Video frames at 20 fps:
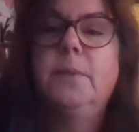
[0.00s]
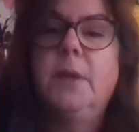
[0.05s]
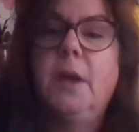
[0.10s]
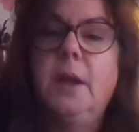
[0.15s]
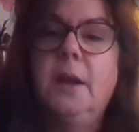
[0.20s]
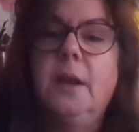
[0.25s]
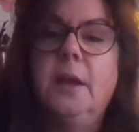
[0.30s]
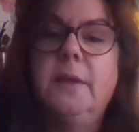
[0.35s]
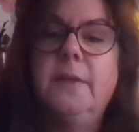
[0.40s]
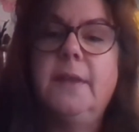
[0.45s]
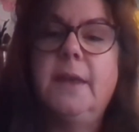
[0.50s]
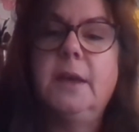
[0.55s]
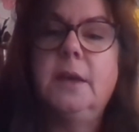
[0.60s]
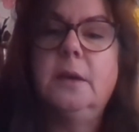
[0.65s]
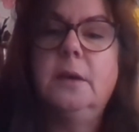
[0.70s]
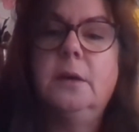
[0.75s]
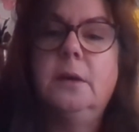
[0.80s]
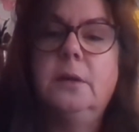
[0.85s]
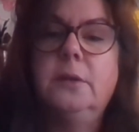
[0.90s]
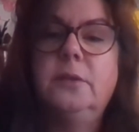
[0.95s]
I like that
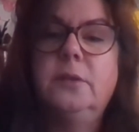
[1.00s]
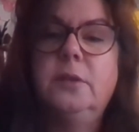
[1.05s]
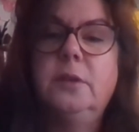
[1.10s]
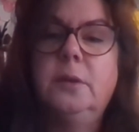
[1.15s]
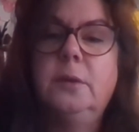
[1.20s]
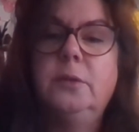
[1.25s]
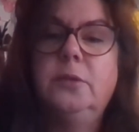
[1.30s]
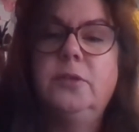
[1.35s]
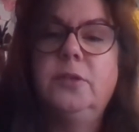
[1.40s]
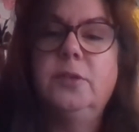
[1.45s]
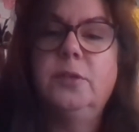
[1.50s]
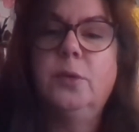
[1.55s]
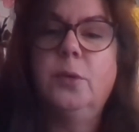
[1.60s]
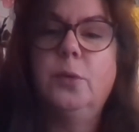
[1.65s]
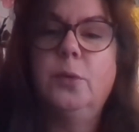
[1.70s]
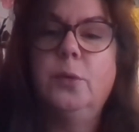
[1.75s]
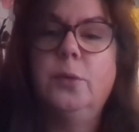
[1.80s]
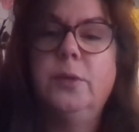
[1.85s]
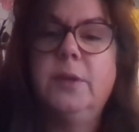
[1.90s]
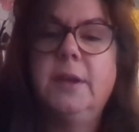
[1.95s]
card too. She's got
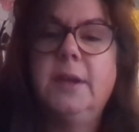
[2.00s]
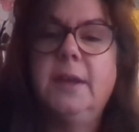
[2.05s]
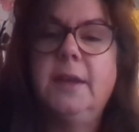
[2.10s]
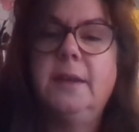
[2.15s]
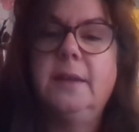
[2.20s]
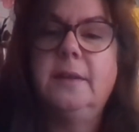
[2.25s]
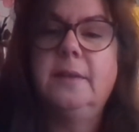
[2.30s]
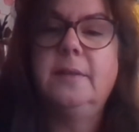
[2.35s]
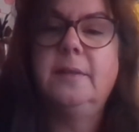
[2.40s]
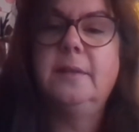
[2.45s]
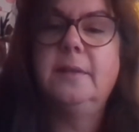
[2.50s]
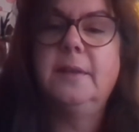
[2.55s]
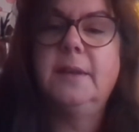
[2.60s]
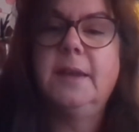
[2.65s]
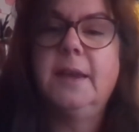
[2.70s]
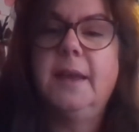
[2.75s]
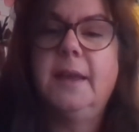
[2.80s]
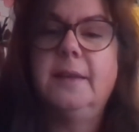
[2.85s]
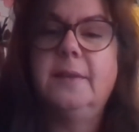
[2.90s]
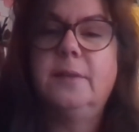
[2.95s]
all the kittens and the
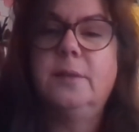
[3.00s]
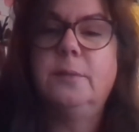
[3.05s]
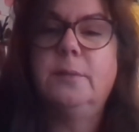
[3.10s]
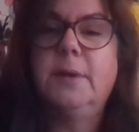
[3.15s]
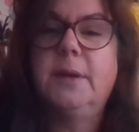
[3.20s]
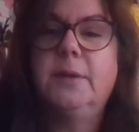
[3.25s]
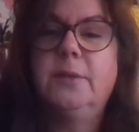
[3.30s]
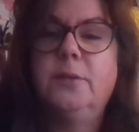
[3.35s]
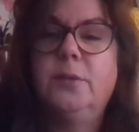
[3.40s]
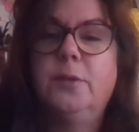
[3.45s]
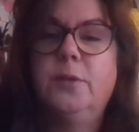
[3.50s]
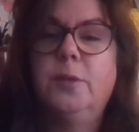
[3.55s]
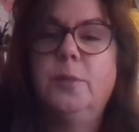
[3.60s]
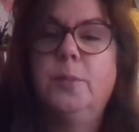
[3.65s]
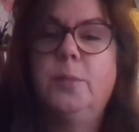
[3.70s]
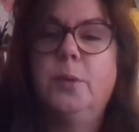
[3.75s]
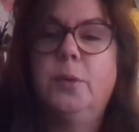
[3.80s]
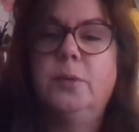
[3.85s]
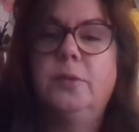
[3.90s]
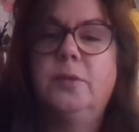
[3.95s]
cats around her at the
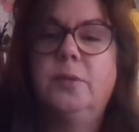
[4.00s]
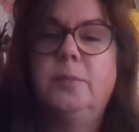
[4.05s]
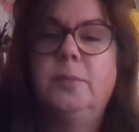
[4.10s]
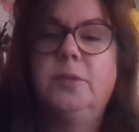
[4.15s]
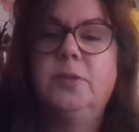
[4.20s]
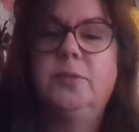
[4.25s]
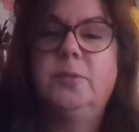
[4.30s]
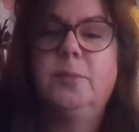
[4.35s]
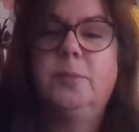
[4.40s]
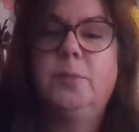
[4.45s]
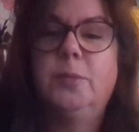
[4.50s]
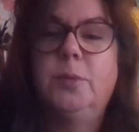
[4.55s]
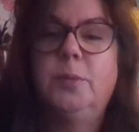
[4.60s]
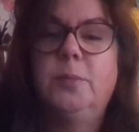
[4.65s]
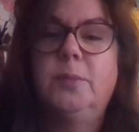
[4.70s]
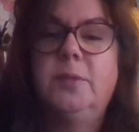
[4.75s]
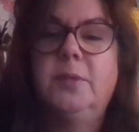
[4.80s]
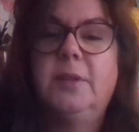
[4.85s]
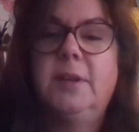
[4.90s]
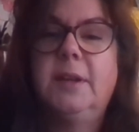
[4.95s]
bottom, and
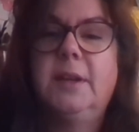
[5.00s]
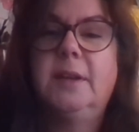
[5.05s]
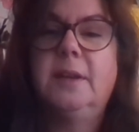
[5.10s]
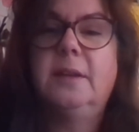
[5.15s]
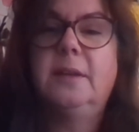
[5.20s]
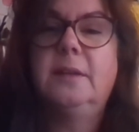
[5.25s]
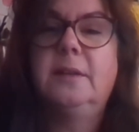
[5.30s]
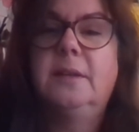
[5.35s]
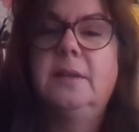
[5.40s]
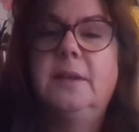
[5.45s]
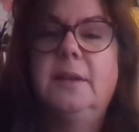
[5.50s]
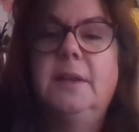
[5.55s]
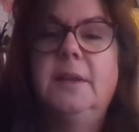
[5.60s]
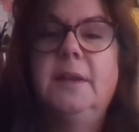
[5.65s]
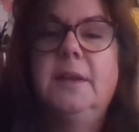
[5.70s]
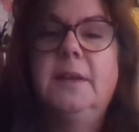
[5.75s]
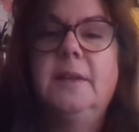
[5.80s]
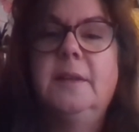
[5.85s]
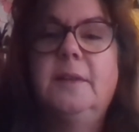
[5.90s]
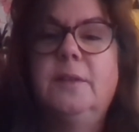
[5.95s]
broomstick, and
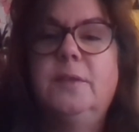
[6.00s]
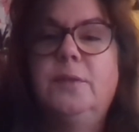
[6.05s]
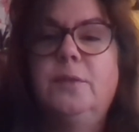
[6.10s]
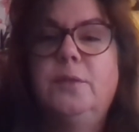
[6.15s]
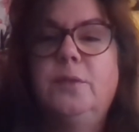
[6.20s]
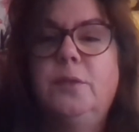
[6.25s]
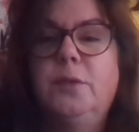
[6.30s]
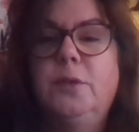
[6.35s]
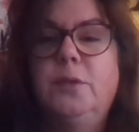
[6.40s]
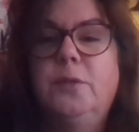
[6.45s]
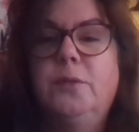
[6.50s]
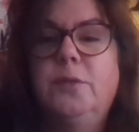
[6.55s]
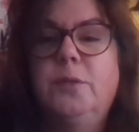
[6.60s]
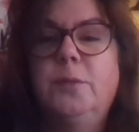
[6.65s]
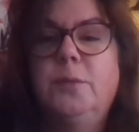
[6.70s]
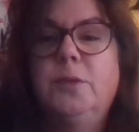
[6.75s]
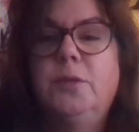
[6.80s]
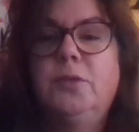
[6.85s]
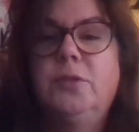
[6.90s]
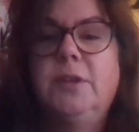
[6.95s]
this fruit
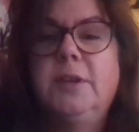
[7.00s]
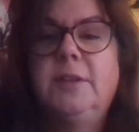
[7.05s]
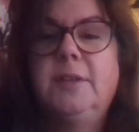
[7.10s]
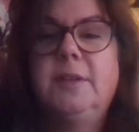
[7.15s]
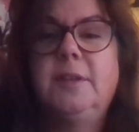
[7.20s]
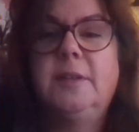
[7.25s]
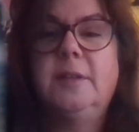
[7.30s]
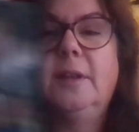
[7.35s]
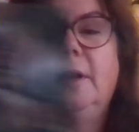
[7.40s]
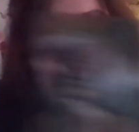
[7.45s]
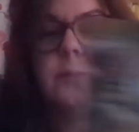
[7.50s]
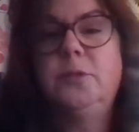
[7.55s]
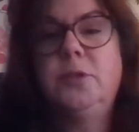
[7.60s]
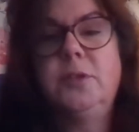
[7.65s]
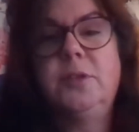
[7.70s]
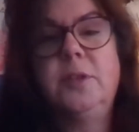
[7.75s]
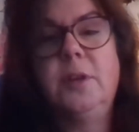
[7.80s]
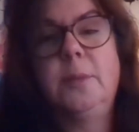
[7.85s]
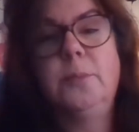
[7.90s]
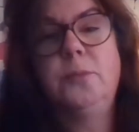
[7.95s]
from the trees.
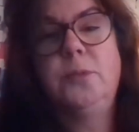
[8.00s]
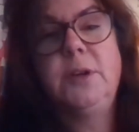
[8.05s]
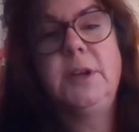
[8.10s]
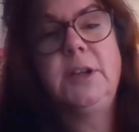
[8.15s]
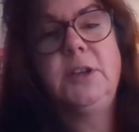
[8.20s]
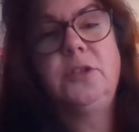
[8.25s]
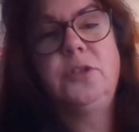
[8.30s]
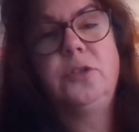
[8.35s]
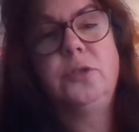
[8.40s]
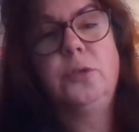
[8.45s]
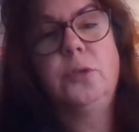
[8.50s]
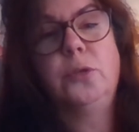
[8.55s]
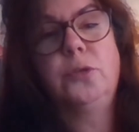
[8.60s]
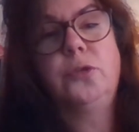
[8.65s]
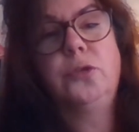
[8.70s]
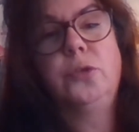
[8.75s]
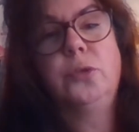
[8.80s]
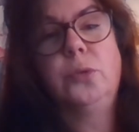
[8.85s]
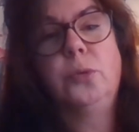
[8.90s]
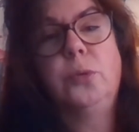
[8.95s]
I'm really not
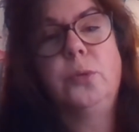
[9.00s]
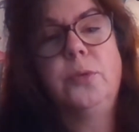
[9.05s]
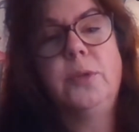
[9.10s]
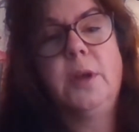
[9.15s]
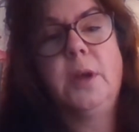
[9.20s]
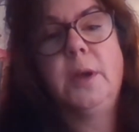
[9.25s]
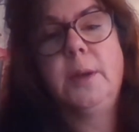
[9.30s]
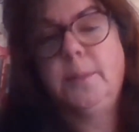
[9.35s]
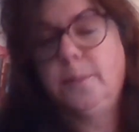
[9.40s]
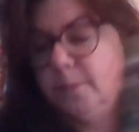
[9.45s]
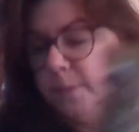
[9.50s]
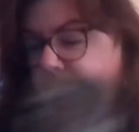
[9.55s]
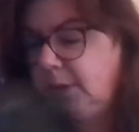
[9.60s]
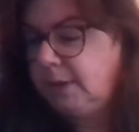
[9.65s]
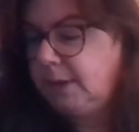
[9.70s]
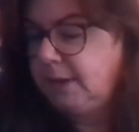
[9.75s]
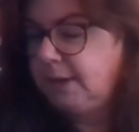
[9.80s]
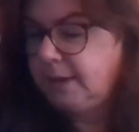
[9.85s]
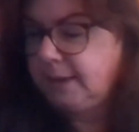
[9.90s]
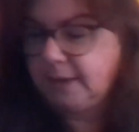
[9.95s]
sure that I'm
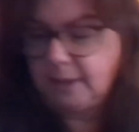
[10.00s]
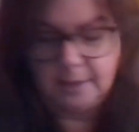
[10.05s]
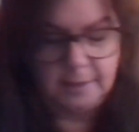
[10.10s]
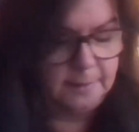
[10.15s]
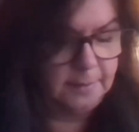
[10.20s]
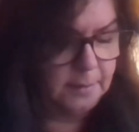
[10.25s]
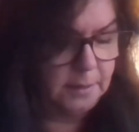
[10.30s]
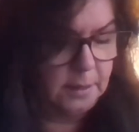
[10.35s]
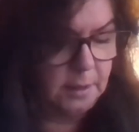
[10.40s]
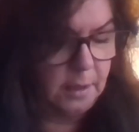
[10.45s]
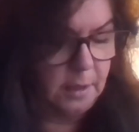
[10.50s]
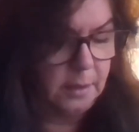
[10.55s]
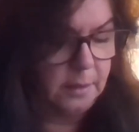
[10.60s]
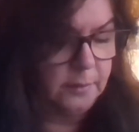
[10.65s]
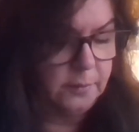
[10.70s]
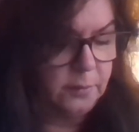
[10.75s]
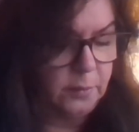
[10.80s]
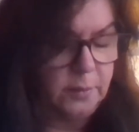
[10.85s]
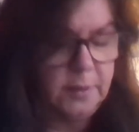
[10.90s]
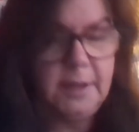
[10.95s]
getting the
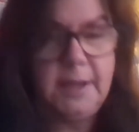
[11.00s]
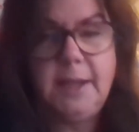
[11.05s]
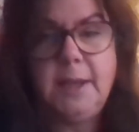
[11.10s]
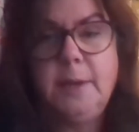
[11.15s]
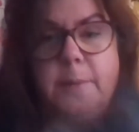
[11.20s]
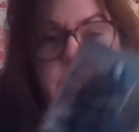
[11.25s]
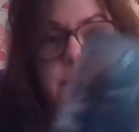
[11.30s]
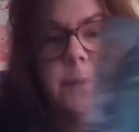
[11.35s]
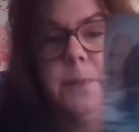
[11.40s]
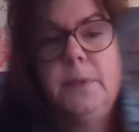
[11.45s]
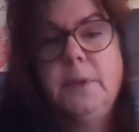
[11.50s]
colours on here.